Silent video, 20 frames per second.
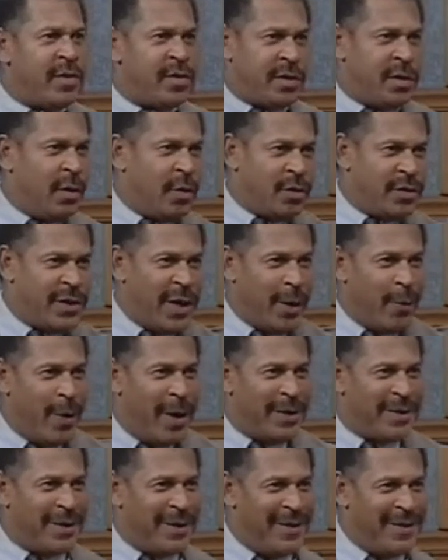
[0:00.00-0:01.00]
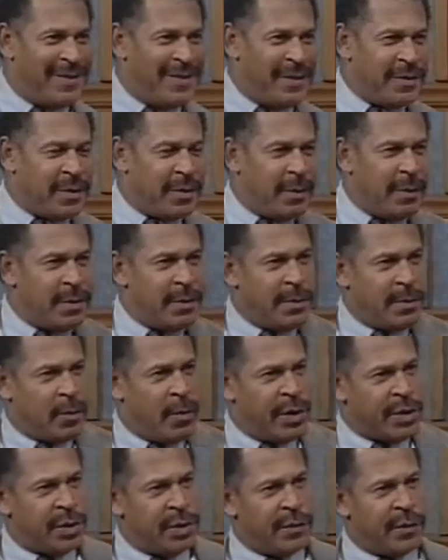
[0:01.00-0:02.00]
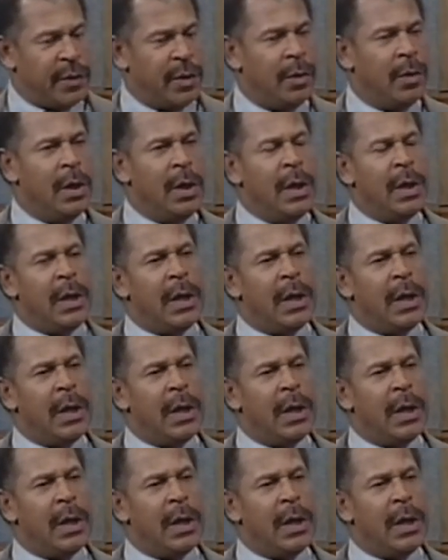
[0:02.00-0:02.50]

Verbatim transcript: just a little segue to, to some, some questions sure. for you.